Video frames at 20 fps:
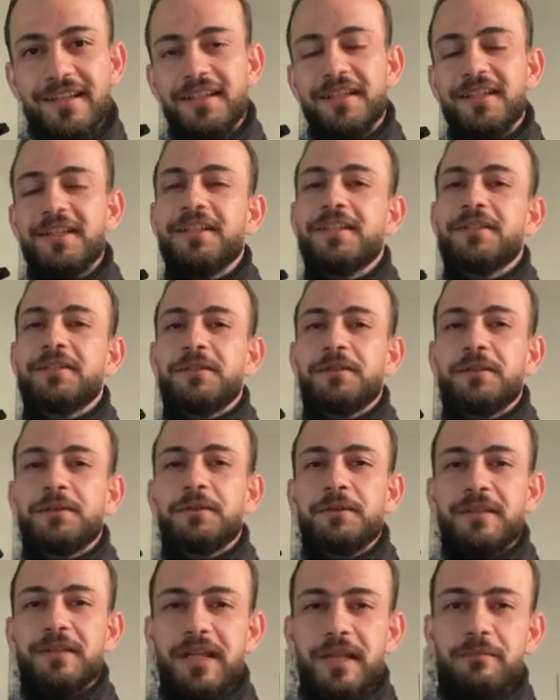So
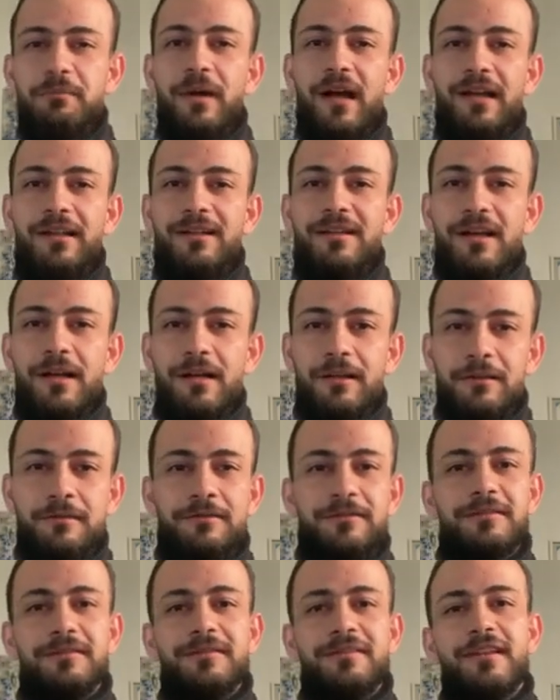today my
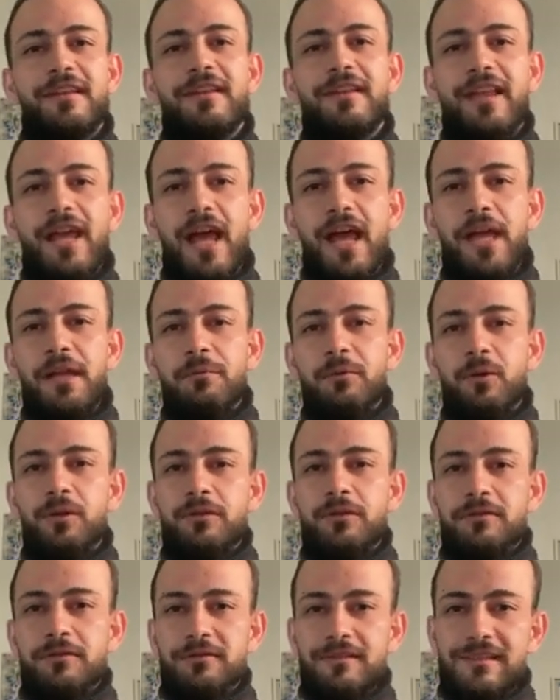life, the aim
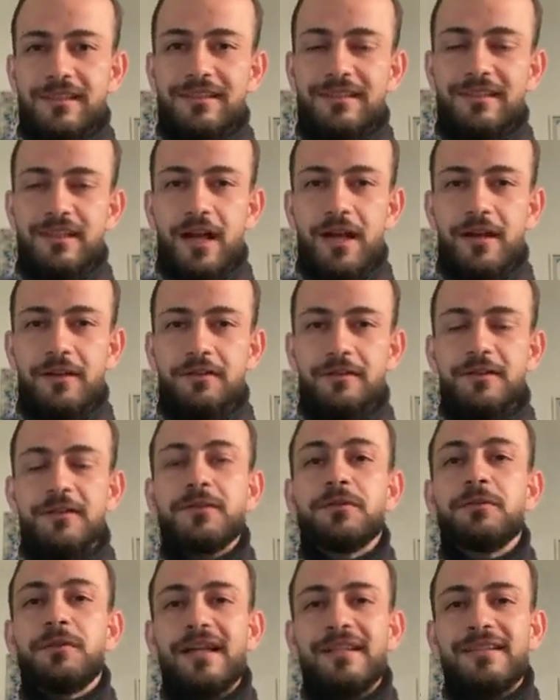of this life is
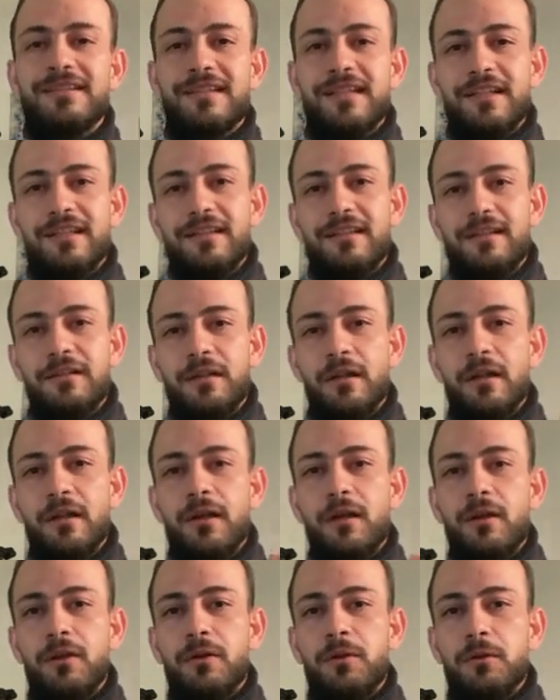to answering
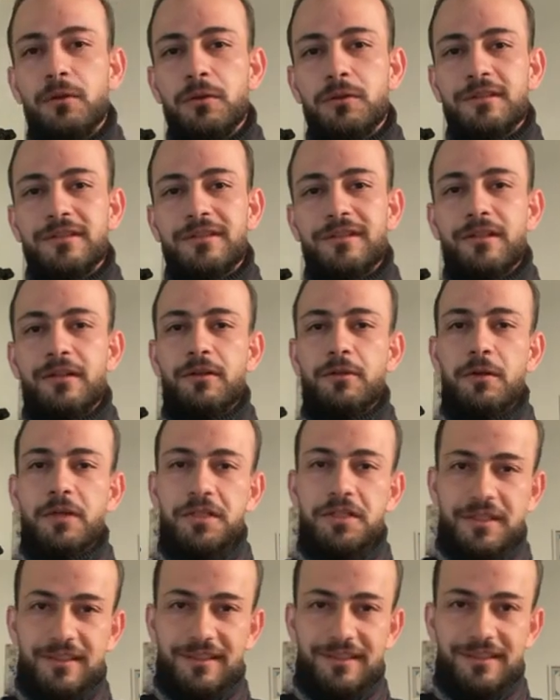those
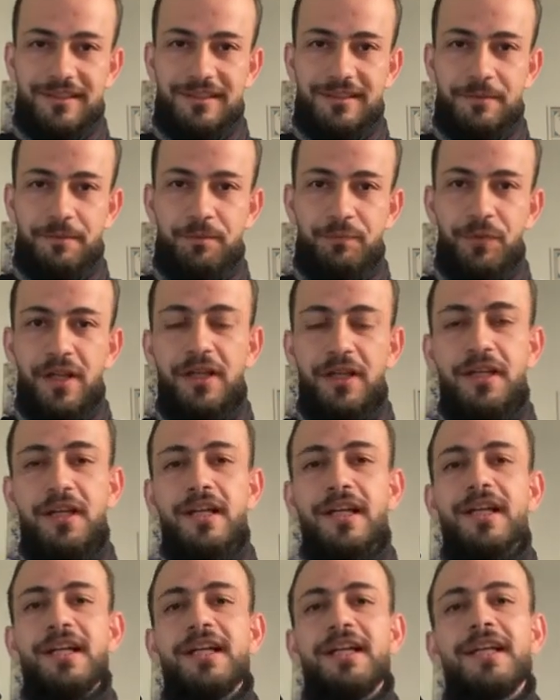questions.
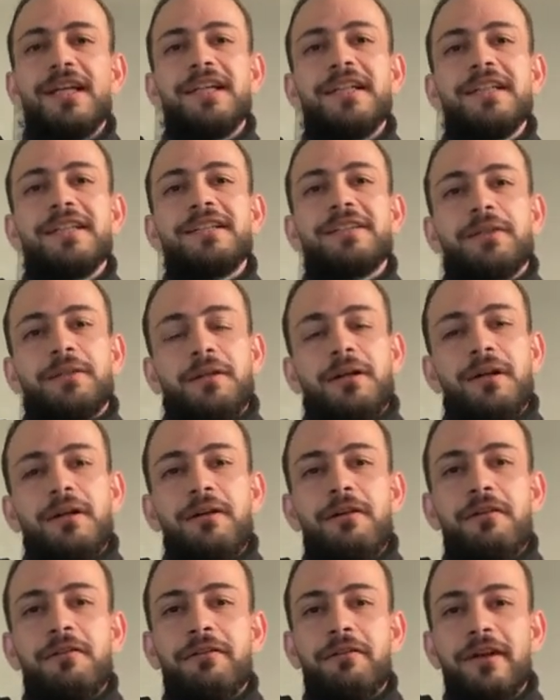So
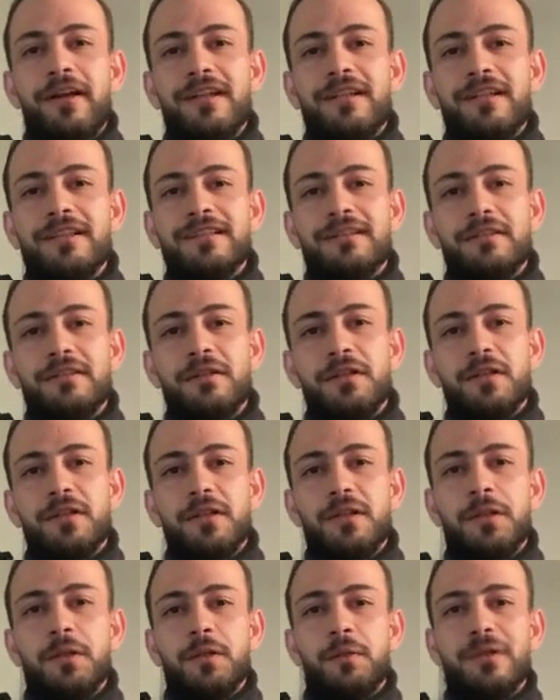first,
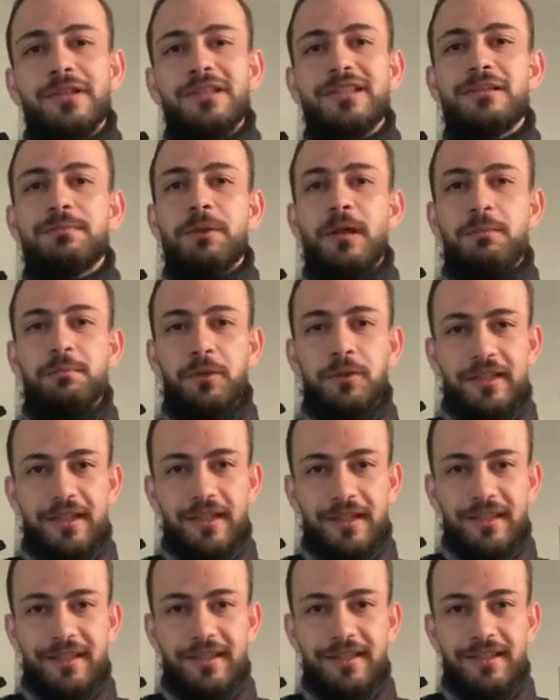what is Pulpotec?